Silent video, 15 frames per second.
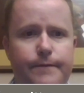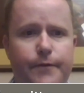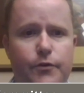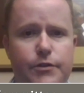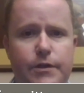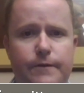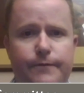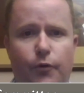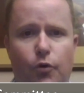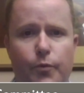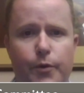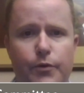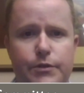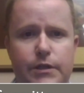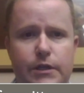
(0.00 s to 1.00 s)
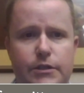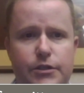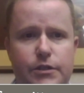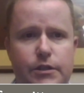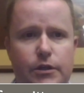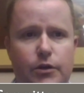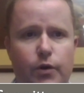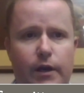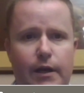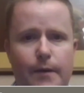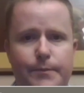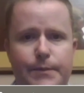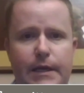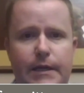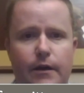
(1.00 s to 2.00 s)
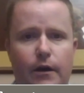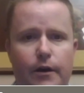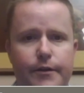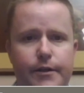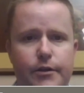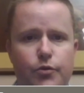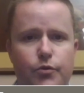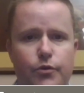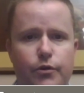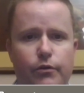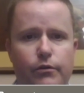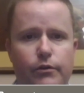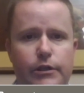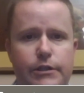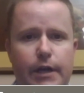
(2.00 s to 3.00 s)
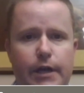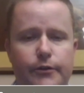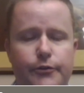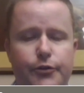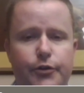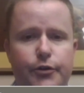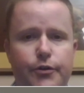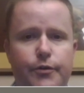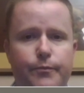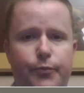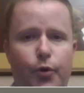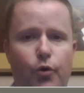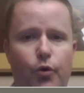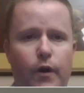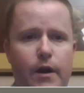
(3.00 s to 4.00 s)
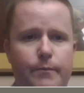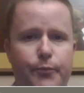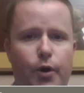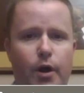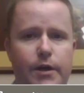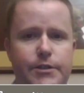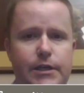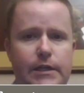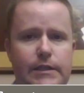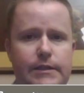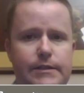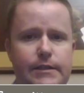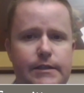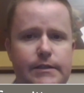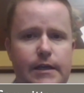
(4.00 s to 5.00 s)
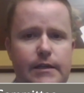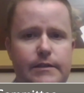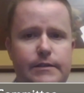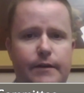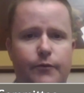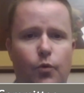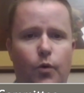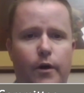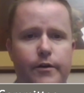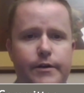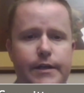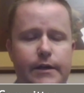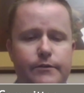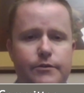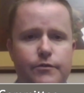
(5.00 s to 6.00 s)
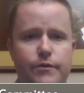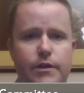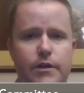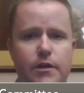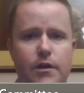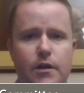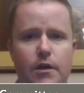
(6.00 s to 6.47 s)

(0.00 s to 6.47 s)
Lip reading: first and foremost, just a quick update on the Newton Early Childhood Program project at 687 Watertown Street.